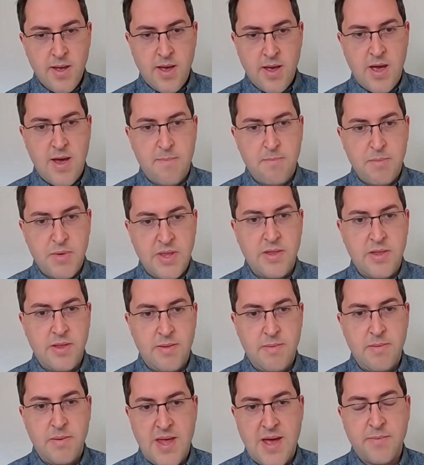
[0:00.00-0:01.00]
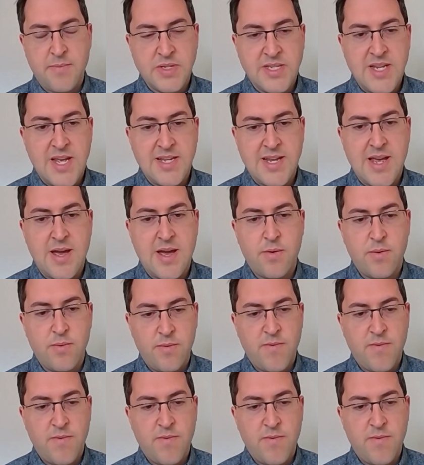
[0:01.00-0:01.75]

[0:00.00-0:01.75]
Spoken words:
But that was set out